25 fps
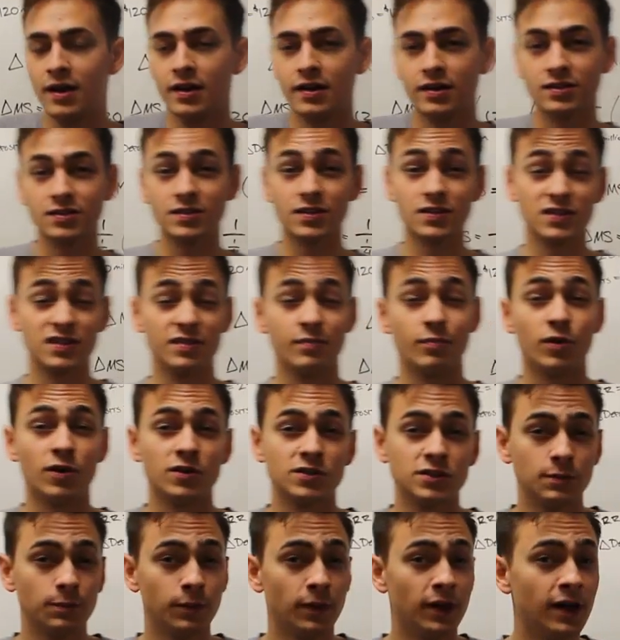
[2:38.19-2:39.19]
It's because of the
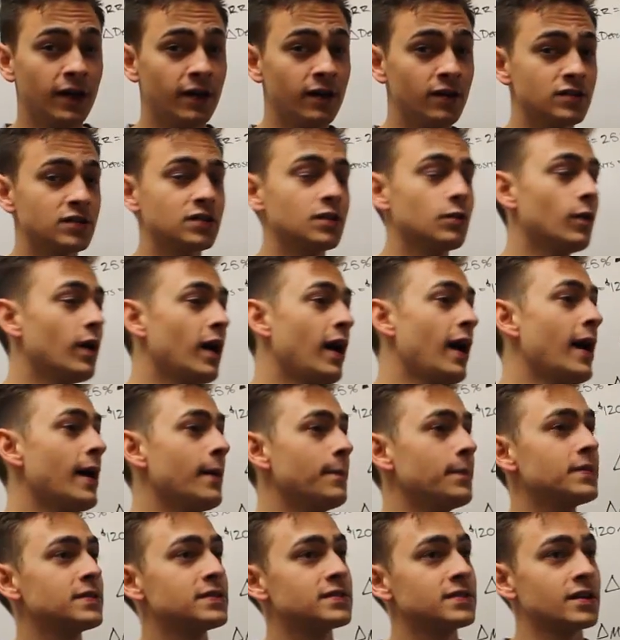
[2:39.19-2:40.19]
multiplier. So what
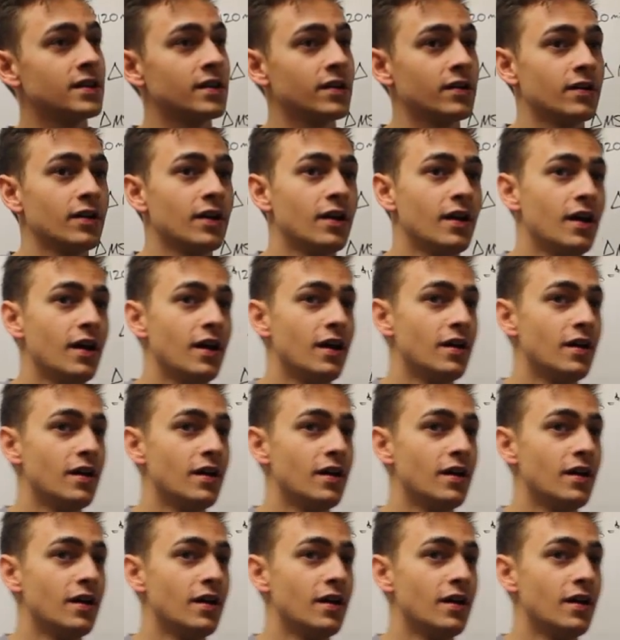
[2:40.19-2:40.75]
happens there,